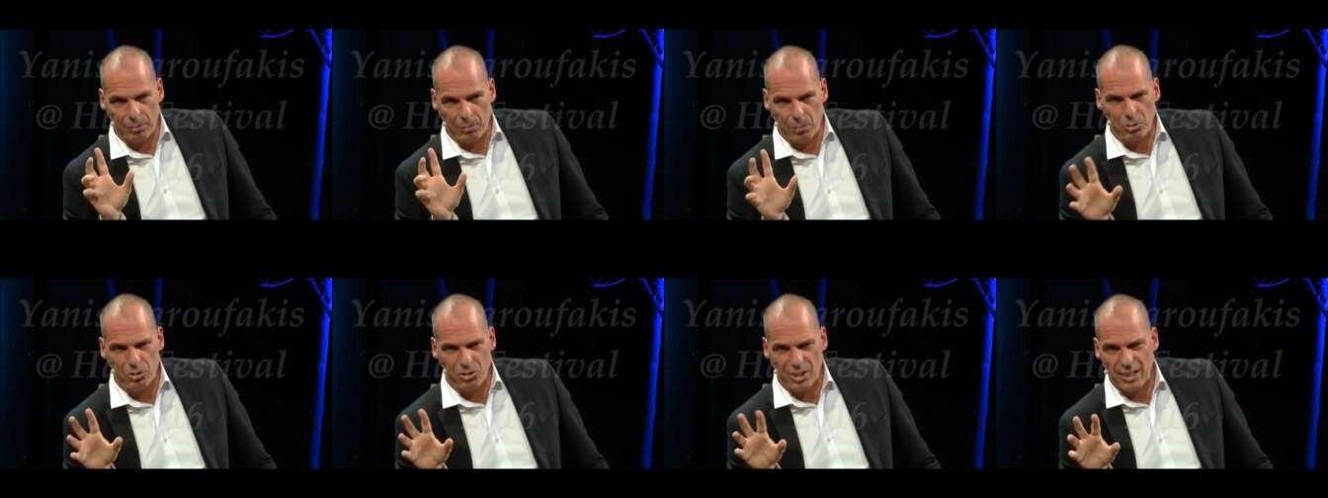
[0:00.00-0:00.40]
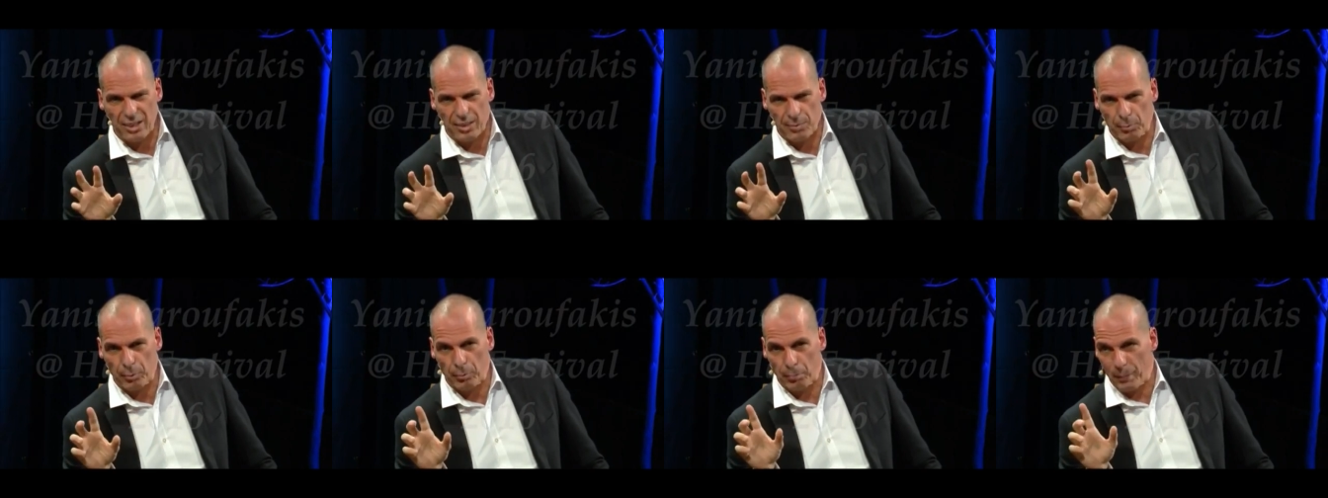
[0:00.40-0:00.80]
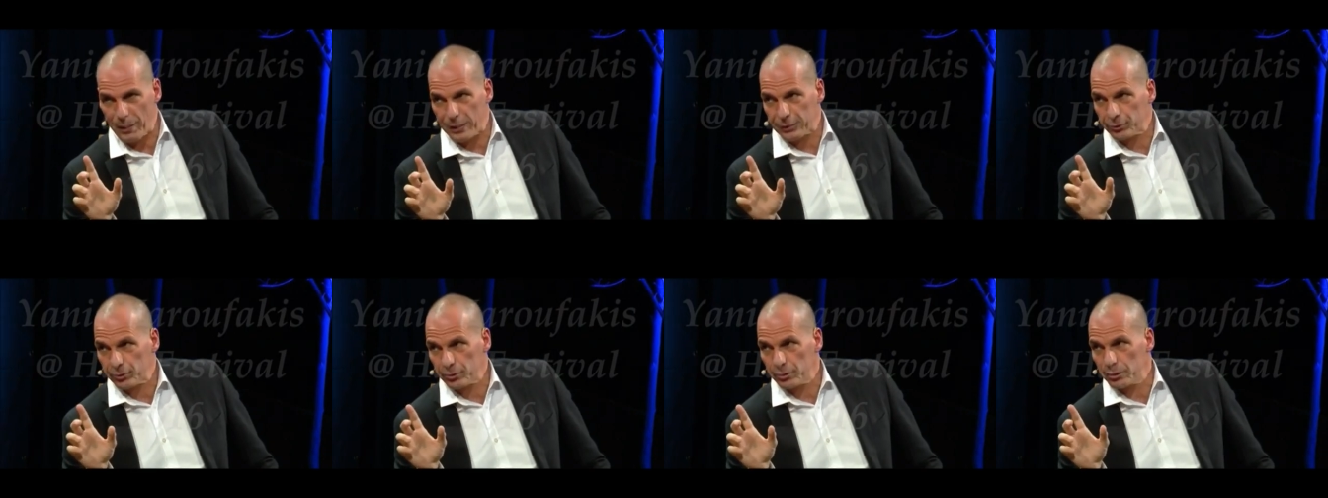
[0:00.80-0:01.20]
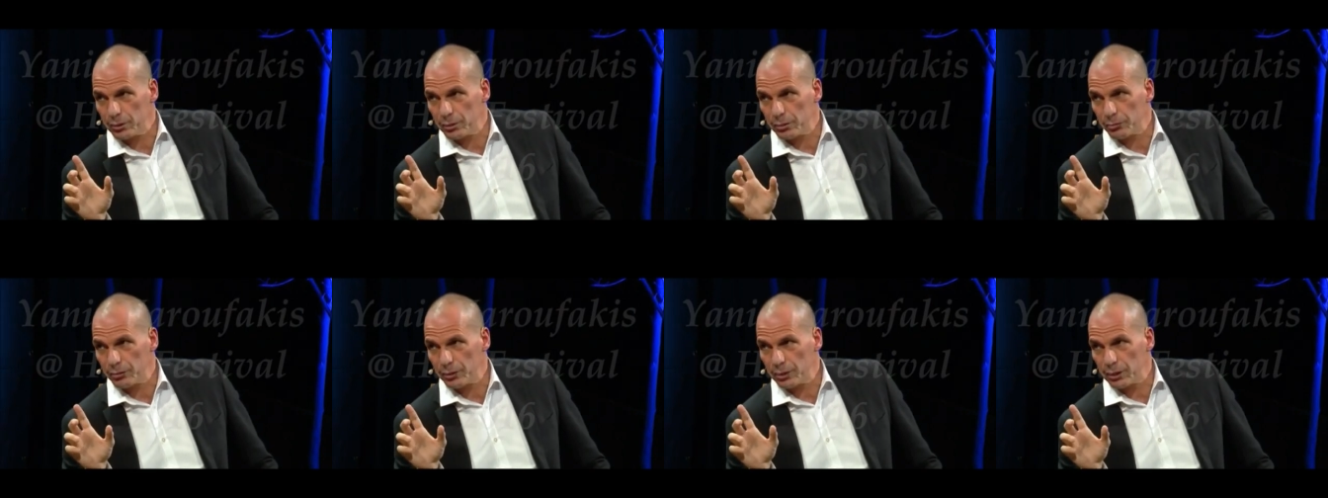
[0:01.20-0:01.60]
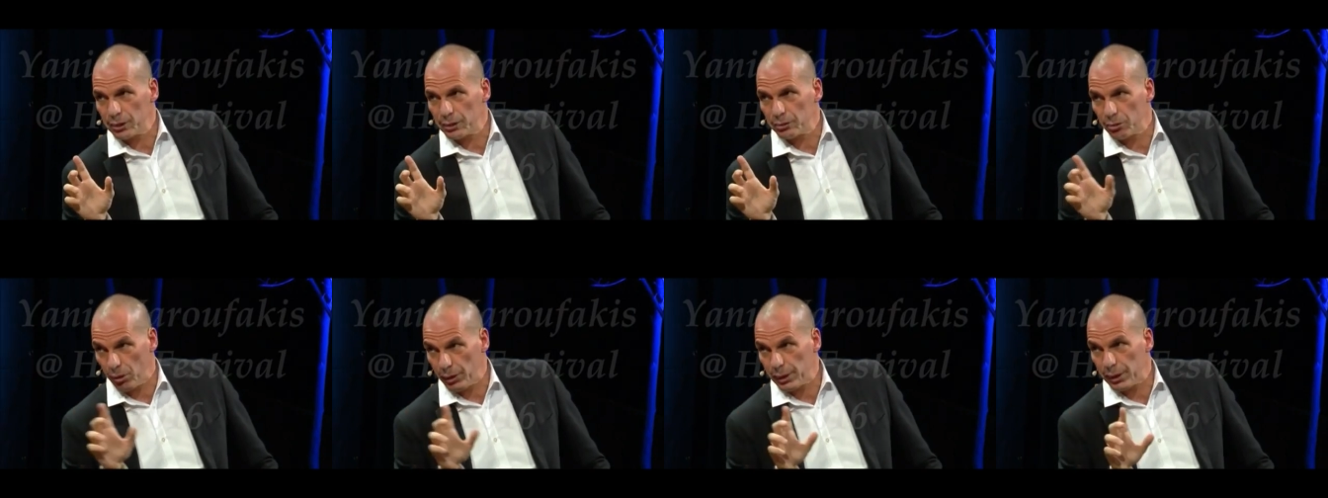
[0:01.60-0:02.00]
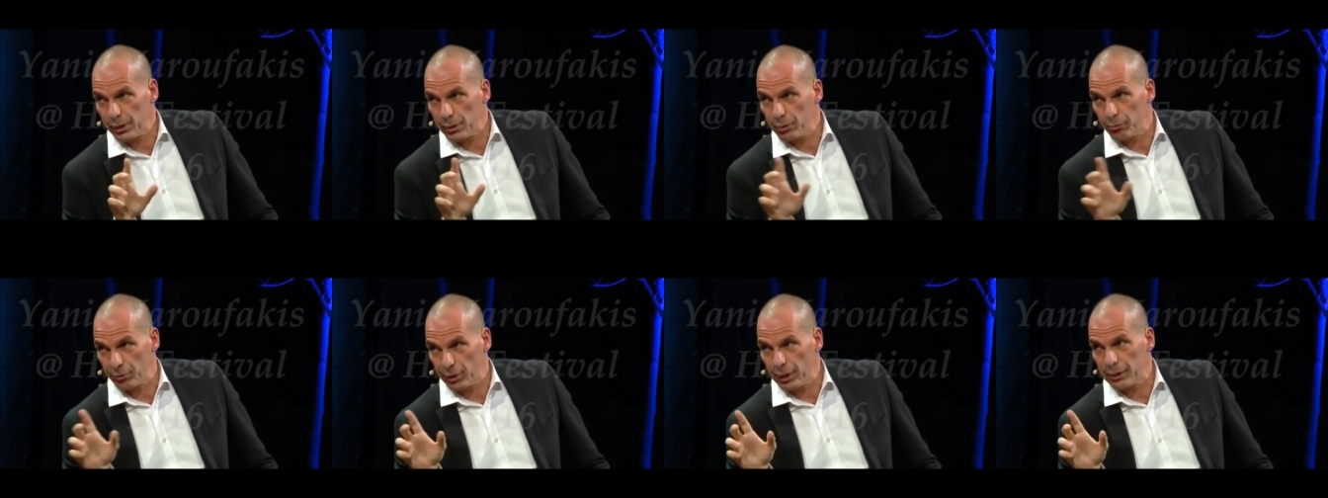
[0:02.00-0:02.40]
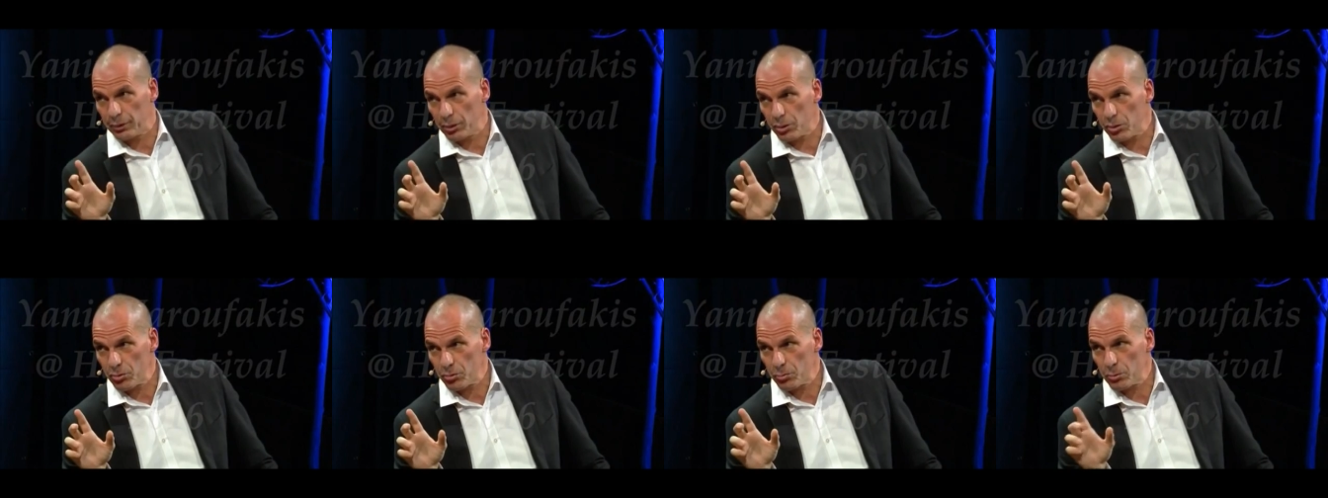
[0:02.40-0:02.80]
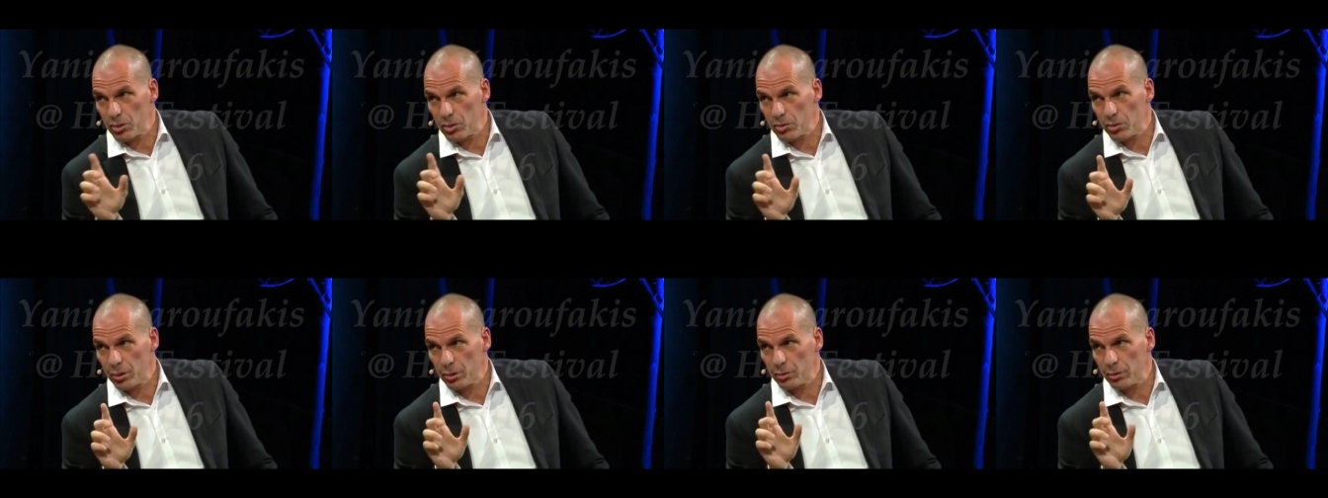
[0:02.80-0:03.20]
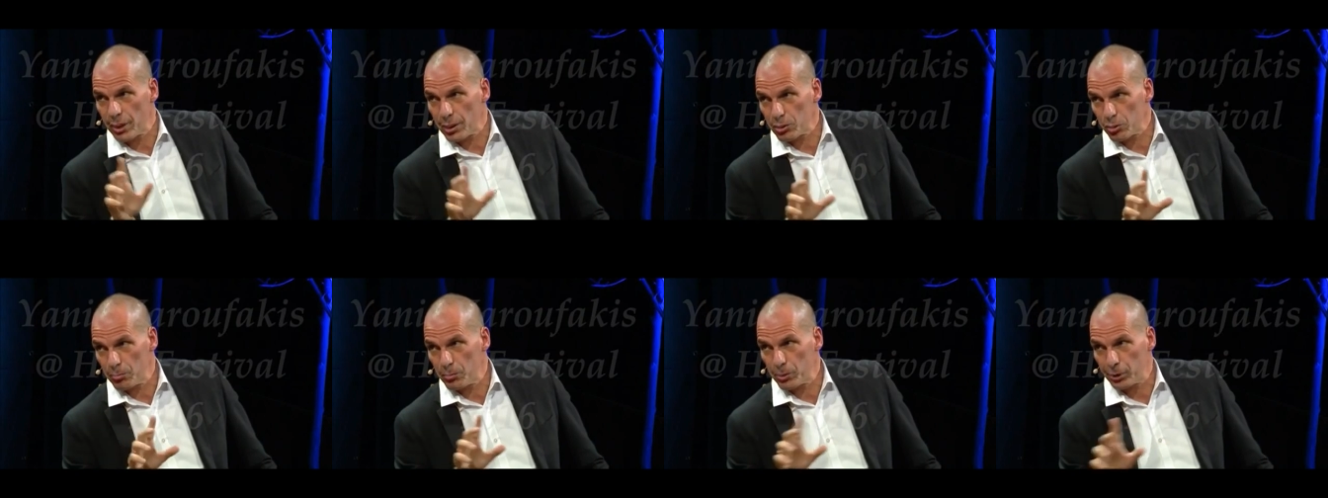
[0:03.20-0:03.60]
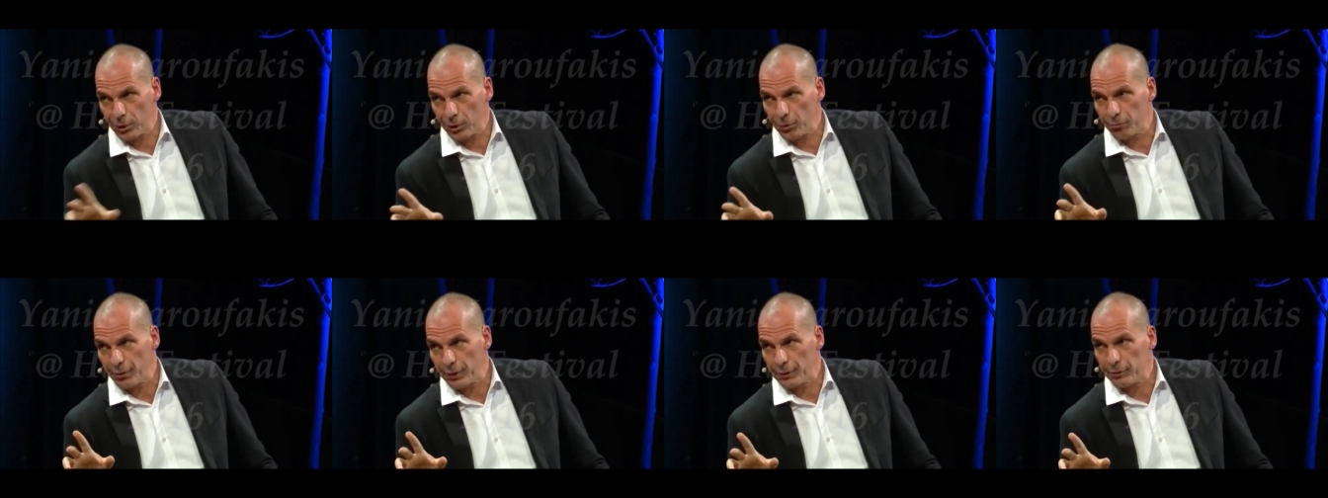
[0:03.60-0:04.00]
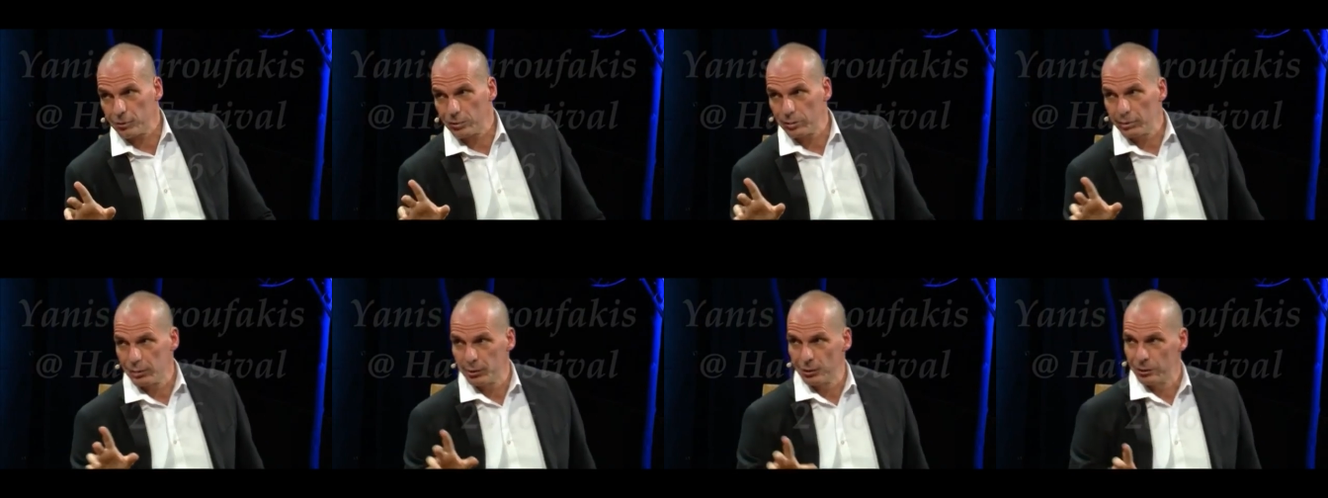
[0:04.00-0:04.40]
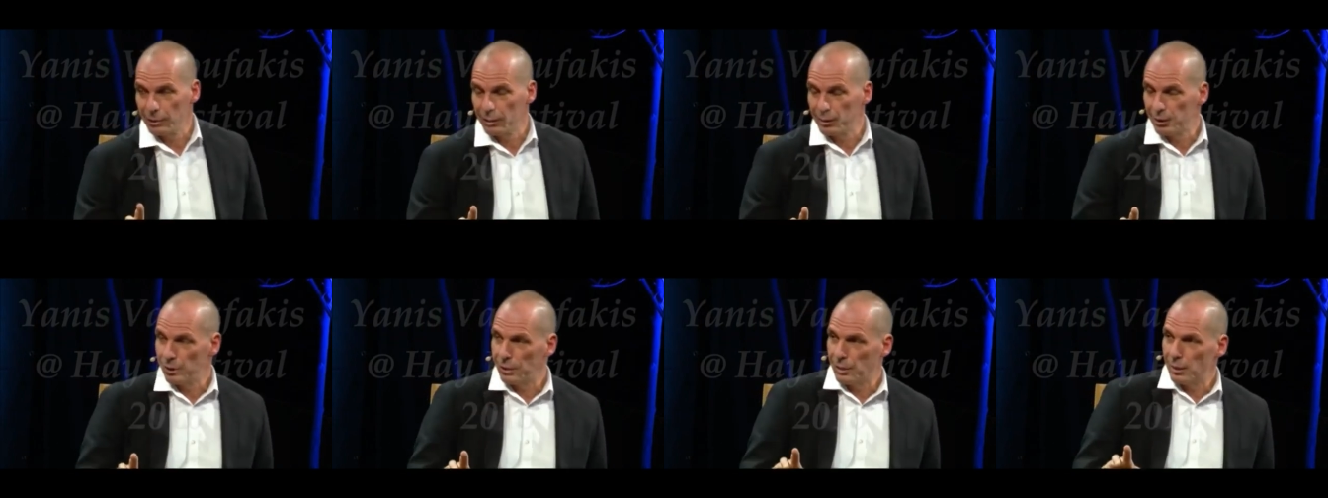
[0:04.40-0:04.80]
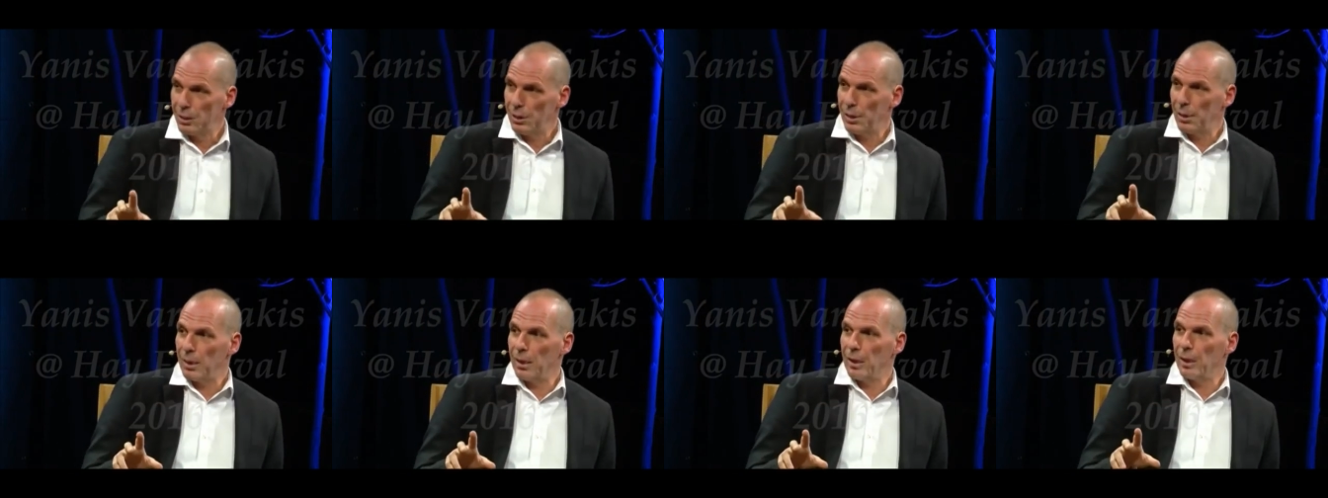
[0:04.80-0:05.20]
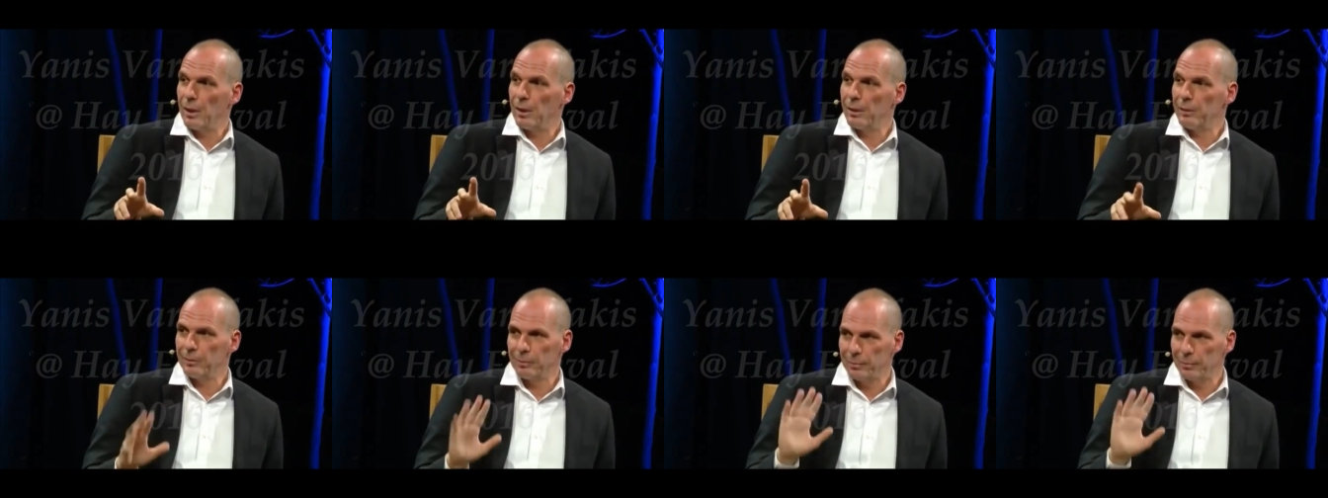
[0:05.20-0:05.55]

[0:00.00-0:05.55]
the, most sensible part of the troika of lenders, which is the International Monetary Fund. Uh,